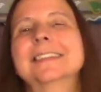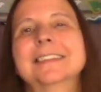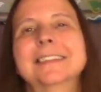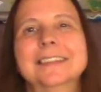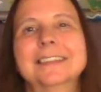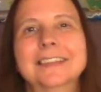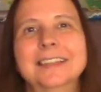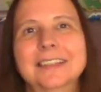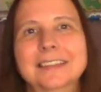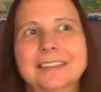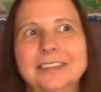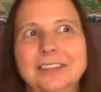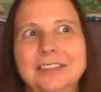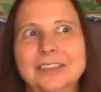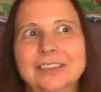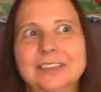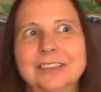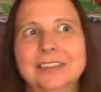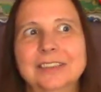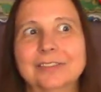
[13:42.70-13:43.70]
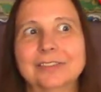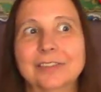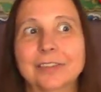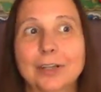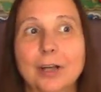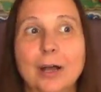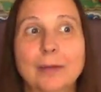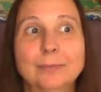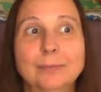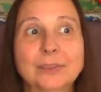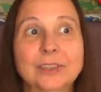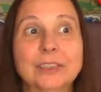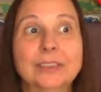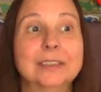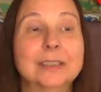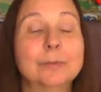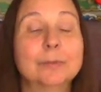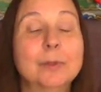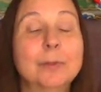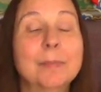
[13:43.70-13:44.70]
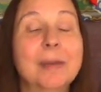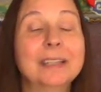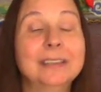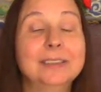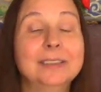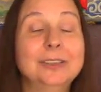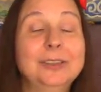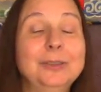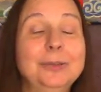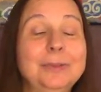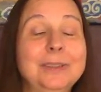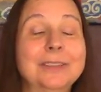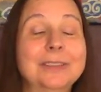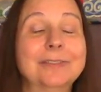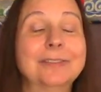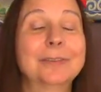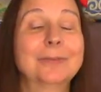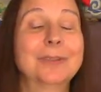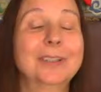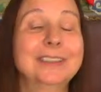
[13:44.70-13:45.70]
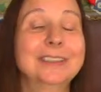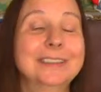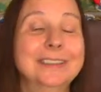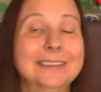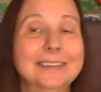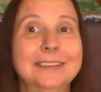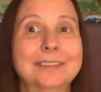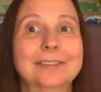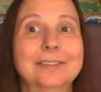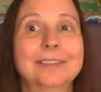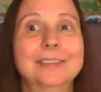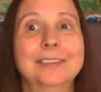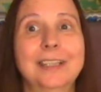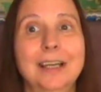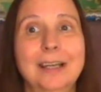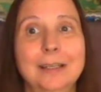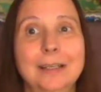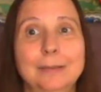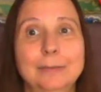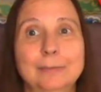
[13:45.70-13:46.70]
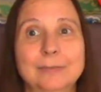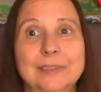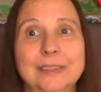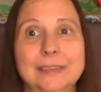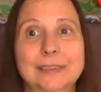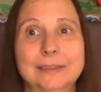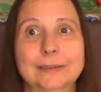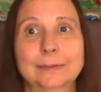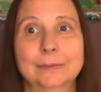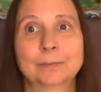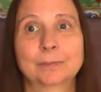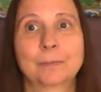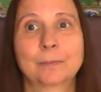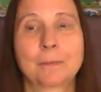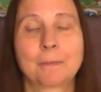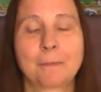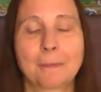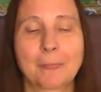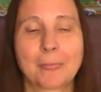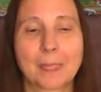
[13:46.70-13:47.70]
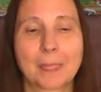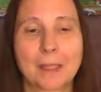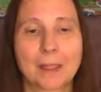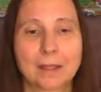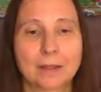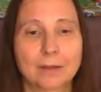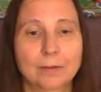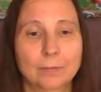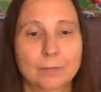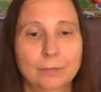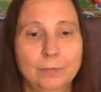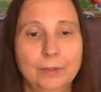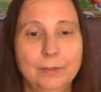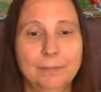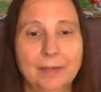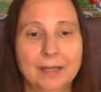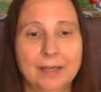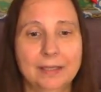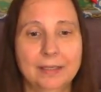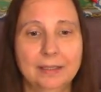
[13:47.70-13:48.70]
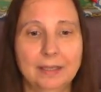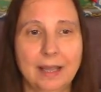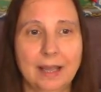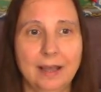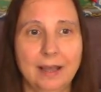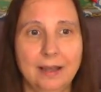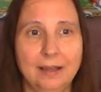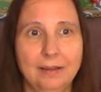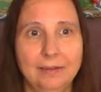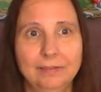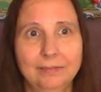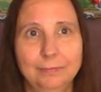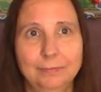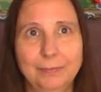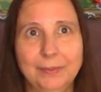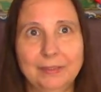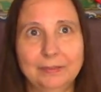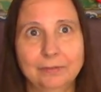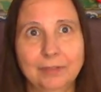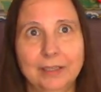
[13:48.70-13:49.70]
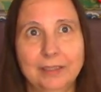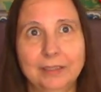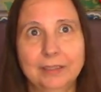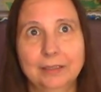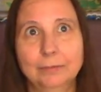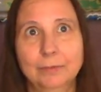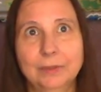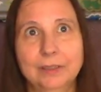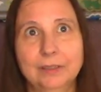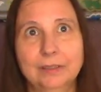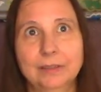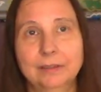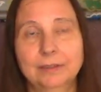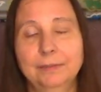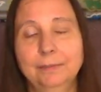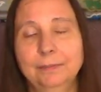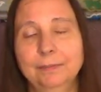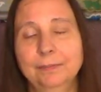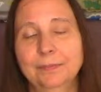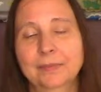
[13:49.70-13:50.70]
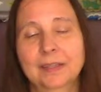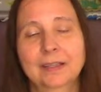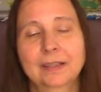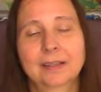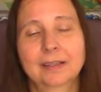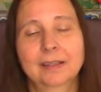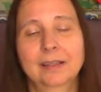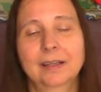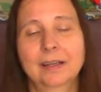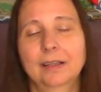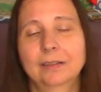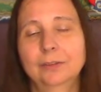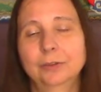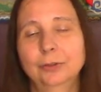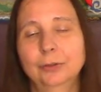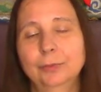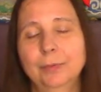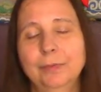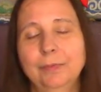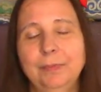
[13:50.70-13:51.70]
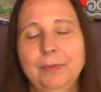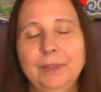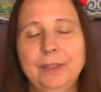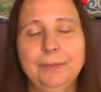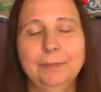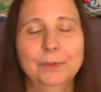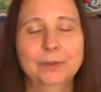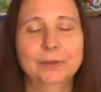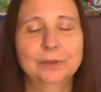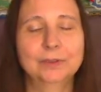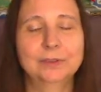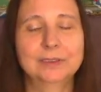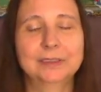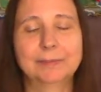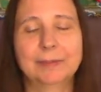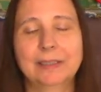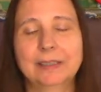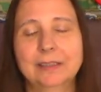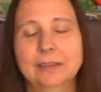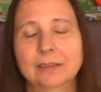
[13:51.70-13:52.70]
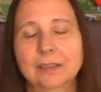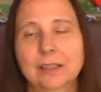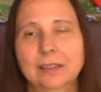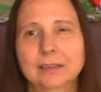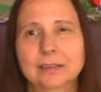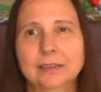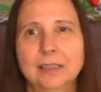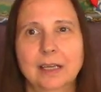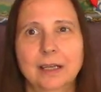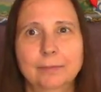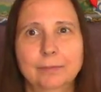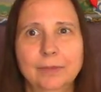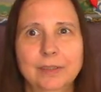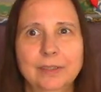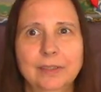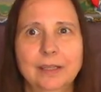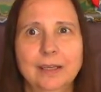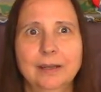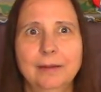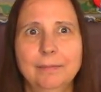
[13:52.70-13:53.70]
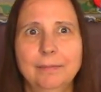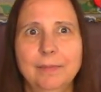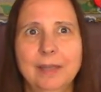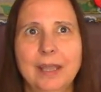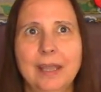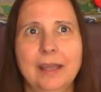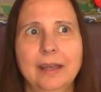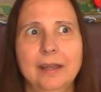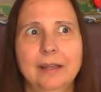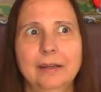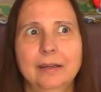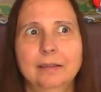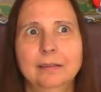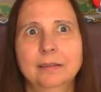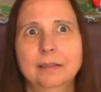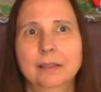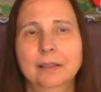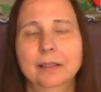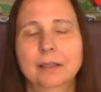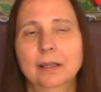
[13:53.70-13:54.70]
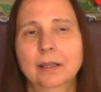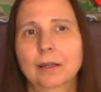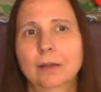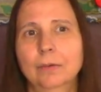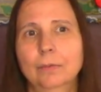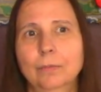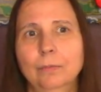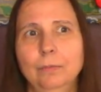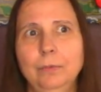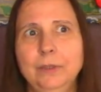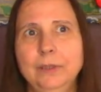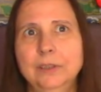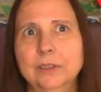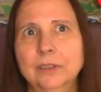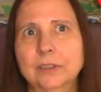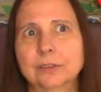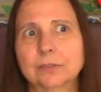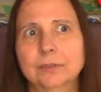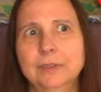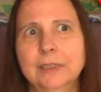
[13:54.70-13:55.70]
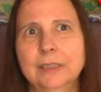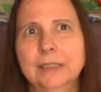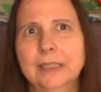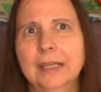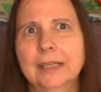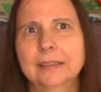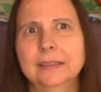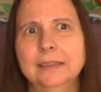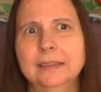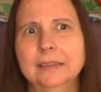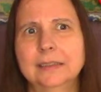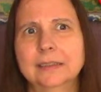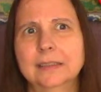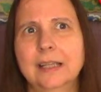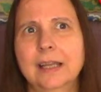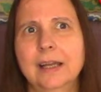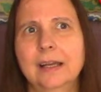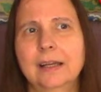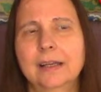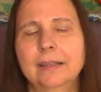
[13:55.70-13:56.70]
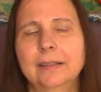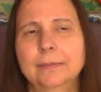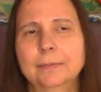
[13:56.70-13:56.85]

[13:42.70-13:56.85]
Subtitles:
It's just different options, and we might do different ones at different times. We might have been running with a group of people and spending a lot of time with them, and we just realize that